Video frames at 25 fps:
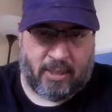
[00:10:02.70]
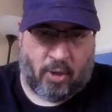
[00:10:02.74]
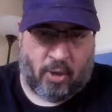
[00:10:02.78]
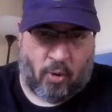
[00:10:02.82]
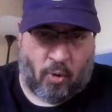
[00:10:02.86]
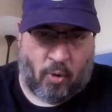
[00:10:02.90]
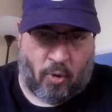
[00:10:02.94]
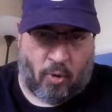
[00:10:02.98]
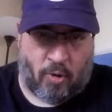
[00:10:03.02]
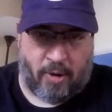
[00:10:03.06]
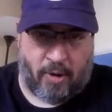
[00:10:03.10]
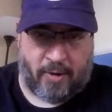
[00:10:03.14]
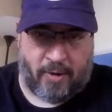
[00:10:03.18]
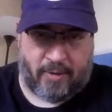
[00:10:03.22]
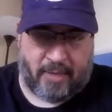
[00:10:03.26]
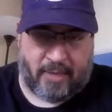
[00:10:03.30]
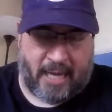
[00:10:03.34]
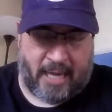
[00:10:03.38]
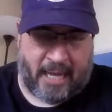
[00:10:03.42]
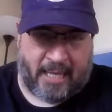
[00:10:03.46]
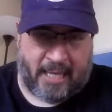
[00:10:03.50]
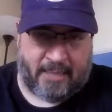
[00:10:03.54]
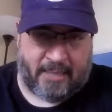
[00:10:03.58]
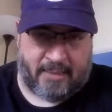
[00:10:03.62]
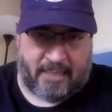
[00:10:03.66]
or
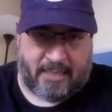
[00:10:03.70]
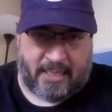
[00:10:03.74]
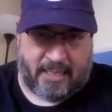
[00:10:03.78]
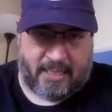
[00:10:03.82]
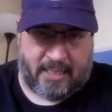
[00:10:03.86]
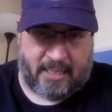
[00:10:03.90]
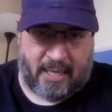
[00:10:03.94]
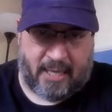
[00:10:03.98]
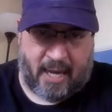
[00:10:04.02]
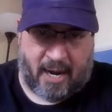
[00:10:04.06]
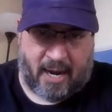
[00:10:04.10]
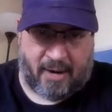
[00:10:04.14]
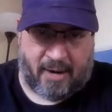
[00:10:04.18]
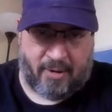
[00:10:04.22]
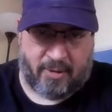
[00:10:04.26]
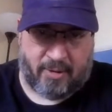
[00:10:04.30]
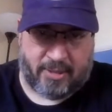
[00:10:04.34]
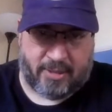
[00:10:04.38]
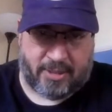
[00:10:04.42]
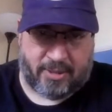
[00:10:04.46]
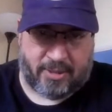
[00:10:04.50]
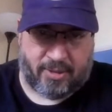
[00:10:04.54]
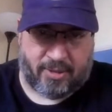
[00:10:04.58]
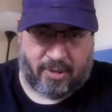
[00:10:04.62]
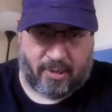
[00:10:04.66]
AD are on
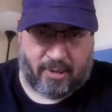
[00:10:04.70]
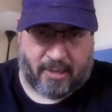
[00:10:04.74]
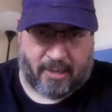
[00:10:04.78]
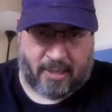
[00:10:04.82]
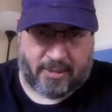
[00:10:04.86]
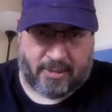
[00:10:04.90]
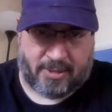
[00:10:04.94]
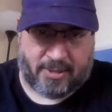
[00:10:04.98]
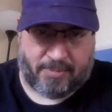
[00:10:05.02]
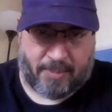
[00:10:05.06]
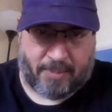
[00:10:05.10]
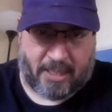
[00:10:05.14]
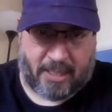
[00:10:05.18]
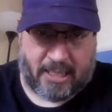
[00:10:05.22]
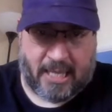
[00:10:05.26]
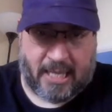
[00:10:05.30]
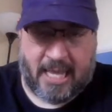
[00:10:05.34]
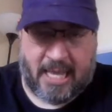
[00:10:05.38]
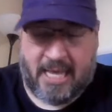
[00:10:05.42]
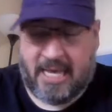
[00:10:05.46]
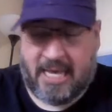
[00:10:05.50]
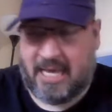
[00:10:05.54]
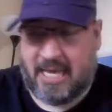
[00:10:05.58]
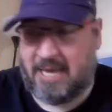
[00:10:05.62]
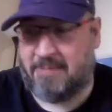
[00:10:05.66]
the dunker spot.
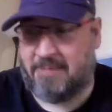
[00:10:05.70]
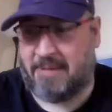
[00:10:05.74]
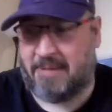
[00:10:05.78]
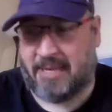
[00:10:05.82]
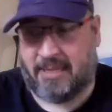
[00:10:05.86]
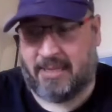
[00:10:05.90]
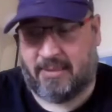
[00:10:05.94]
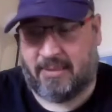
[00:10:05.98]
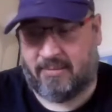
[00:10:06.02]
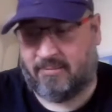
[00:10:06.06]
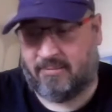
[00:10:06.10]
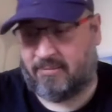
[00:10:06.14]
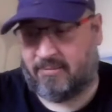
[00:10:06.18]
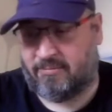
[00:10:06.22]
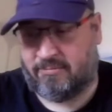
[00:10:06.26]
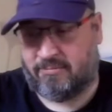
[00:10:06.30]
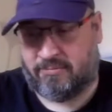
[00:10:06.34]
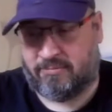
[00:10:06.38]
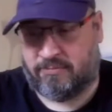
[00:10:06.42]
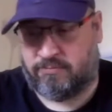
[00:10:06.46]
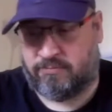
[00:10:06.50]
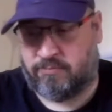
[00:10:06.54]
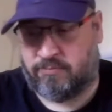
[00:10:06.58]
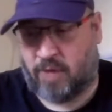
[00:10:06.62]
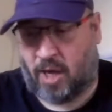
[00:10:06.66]
Even
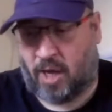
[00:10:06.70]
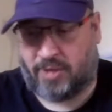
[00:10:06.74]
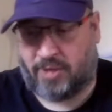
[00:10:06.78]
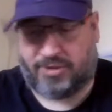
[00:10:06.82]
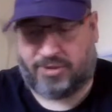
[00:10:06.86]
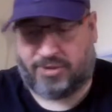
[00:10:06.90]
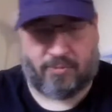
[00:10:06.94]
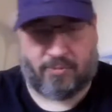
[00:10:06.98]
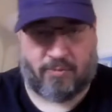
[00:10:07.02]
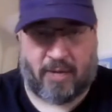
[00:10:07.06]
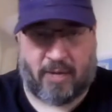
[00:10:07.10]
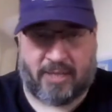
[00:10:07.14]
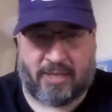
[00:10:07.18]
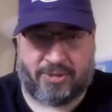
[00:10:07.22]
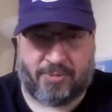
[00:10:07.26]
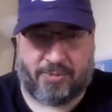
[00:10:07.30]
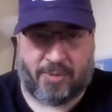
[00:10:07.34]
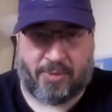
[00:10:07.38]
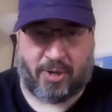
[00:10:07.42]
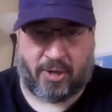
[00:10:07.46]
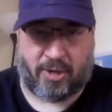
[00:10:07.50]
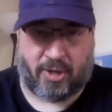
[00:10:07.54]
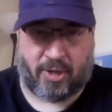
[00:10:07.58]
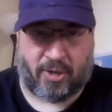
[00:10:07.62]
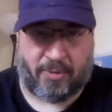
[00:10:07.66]
Russell
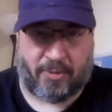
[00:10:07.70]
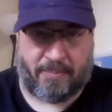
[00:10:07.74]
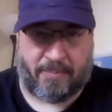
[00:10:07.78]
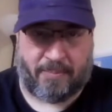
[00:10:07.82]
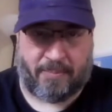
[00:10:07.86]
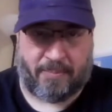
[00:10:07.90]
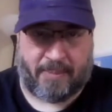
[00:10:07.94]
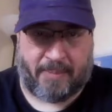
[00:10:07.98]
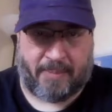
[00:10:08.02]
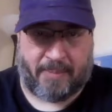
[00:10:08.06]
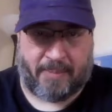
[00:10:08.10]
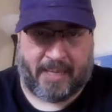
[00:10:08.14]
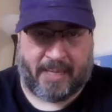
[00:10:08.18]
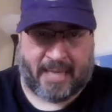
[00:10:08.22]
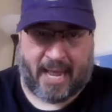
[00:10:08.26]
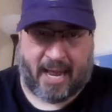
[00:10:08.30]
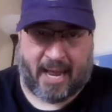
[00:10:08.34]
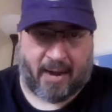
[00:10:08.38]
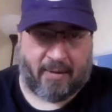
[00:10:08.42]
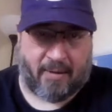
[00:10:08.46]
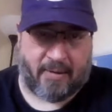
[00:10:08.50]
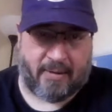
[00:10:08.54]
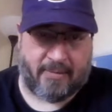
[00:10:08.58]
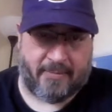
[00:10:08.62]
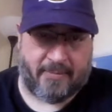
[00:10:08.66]
Westbrook could be
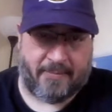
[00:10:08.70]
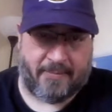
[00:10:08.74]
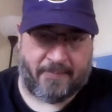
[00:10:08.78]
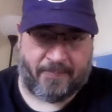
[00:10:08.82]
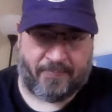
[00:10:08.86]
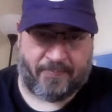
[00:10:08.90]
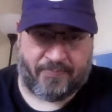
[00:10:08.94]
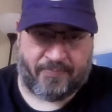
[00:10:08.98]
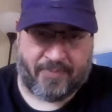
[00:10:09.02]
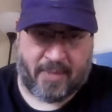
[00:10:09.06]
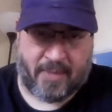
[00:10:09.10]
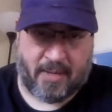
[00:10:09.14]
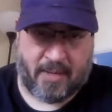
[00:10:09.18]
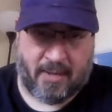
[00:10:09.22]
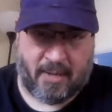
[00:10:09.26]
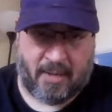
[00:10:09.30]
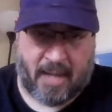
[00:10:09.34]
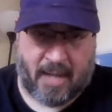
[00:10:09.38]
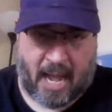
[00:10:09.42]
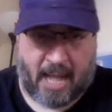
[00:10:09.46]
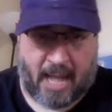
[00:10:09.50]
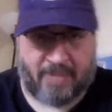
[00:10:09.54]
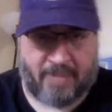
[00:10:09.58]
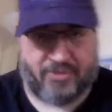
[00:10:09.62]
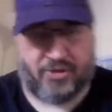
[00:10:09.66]
there,
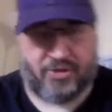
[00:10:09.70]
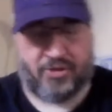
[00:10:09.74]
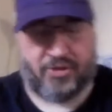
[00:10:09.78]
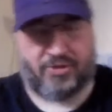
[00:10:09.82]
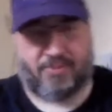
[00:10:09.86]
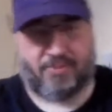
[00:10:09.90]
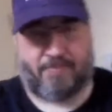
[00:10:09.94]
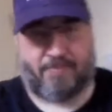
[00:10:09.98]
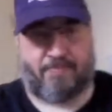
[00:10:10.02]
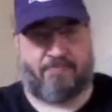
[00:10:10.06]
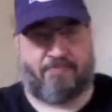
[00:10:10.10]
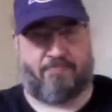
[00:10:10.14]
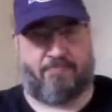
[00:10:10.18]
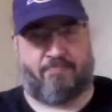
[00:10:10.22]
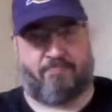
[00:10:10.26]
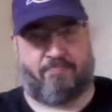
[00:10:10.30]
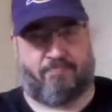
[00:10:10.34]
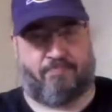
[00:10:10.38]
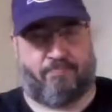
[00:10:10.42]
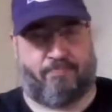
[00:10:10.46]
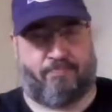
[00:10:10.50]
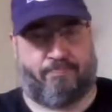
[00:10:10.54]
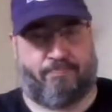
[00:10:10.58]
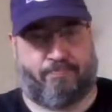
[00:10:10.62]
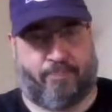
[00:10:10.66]
just
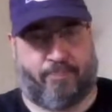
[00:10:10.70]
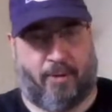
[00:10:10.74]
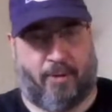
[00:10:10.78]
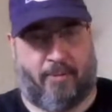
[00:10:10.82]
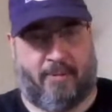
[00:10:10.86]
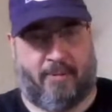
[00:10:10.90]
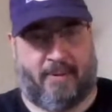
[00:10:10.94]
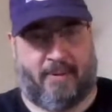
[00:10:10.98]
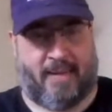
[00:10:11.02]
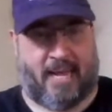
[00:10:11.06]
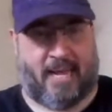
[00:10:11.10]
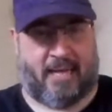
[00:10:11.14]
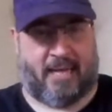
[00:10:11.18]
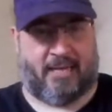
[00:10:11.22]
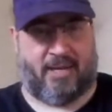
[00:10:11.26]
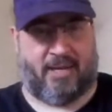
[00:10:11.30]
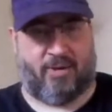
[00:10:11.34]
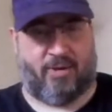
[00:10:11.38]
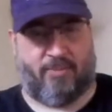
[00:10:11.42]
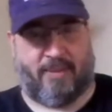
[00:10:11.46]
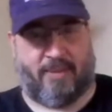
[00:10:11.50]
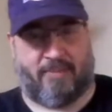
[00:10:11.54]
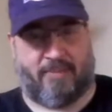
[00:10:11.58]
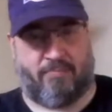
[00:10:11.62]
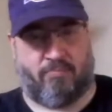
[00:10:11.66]
probably a
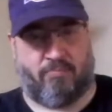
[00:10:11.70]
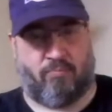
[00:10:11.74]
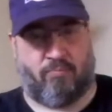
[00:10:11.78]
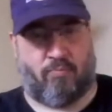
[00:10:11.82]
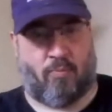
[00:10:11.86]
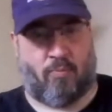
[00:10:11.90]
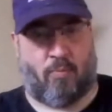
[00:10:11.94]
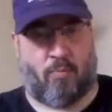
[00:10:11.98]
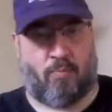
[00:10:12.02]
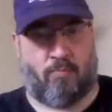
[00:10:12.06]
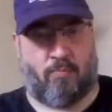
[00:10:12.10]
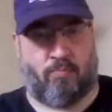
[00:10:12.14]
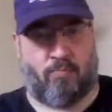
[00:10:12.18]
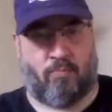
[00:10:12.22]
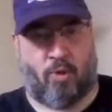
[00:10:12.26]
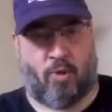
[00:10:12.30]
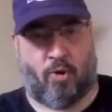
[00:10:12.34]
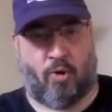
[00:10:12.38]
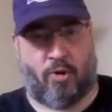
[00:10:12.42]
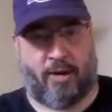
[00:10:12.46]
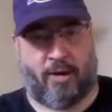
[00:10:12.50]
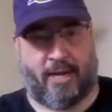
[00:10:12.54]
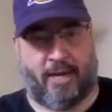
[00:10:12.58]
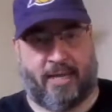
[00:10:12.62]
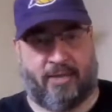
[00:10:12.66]
little bit
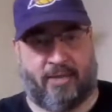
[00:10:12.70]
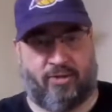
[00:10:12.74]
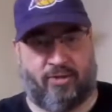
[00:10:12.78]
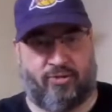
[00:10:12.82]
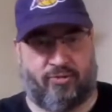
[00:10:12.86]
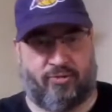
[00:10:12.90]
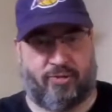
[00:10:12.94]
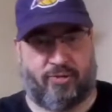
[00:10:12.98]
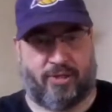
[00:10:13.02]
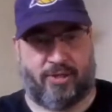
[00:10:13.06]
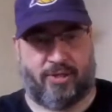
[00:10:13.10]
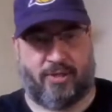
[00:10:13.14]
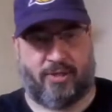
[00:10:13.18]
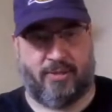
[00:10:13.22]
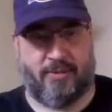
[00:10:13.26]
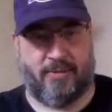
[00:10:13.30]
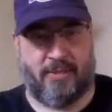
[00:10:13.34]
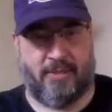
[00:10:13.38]
more into the